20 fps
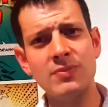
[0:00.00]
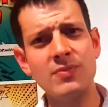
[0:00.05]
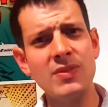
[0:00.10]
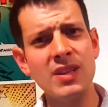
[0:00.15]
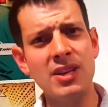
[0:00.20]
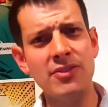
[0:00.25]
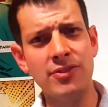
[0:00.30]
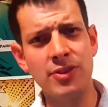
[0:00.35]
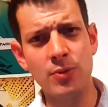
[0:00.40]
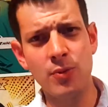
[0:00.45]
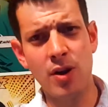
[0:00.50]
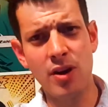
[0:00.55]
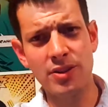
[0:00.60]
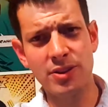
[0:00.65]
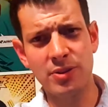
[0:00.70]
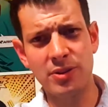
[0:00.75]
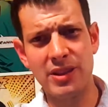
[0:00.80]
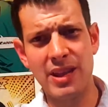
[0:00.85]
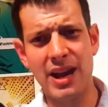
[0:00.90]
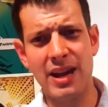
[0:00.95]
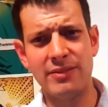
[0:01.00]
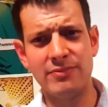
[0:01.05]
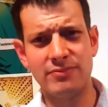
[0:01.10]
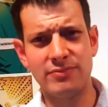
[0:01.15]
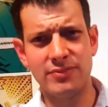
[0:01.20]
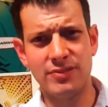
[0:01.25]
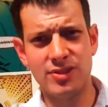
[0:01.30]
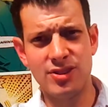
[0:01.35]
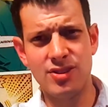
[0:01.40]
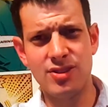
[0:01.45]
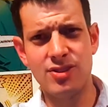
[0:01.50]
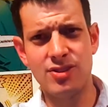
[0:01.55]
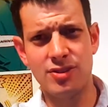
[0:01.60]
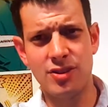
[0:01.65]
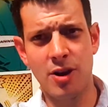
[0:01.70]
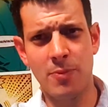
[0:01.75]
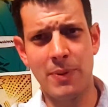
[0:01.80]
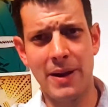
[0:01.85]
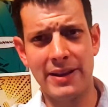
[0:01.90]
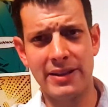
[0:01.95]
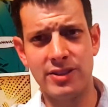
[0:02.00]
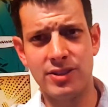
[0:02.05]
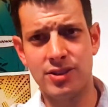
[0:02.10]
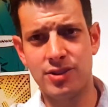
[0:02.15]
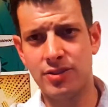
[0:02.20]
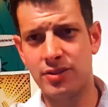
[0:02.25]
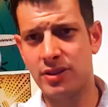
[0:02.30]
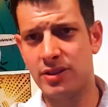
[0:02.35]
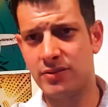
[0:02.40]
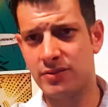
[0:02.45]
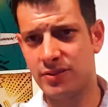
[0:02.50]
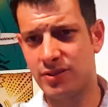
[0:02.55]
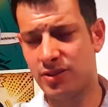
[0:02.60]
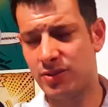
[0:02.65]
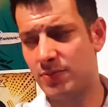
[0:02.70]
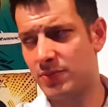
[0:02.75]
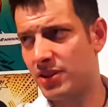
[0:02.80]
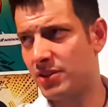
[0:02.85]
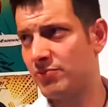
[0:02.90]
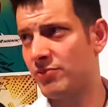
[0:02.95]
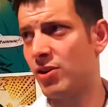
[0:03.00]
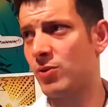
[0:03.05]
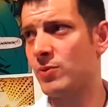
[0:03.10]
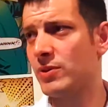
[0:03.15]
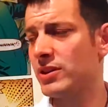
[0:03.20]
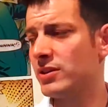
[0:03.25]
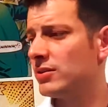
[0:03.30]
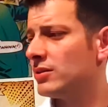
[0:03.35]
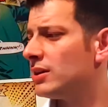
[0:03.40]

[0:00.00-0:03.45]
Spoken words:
If you are doing that, stop adding sugar, something wrong with you.